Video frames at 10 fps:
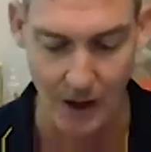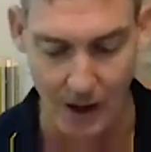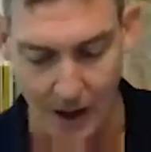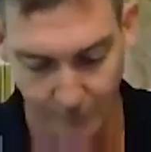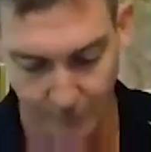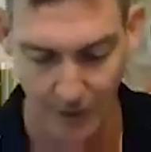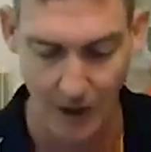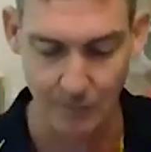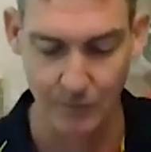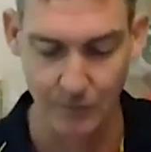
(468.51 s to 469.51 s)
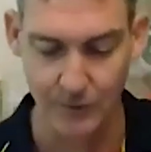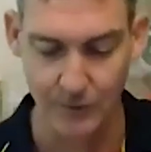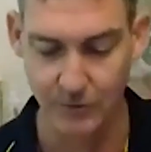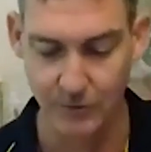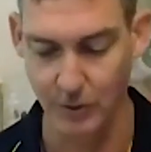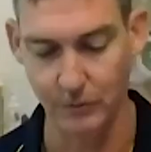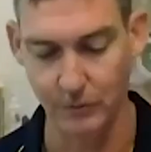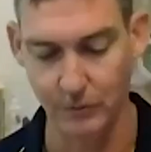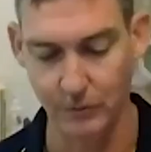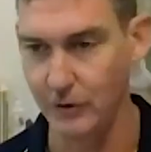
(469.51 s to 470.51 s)
how Aboriginal
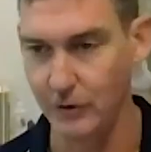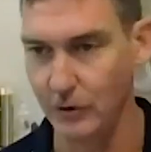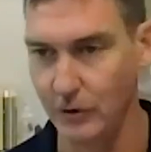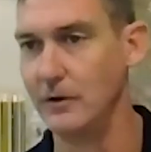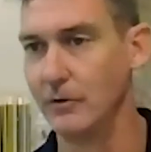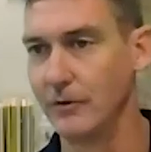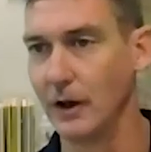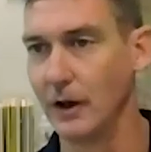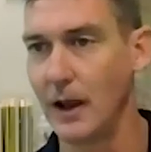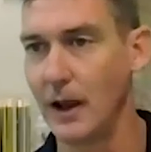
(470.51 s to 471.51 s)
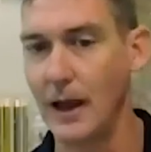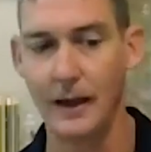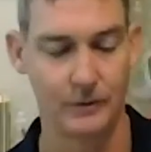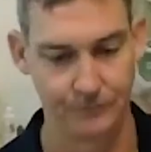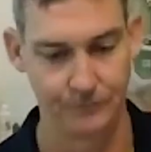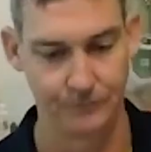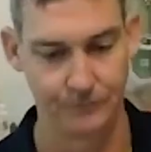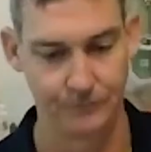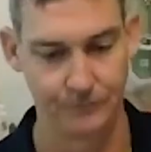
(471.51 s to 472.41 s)
people view and use the land.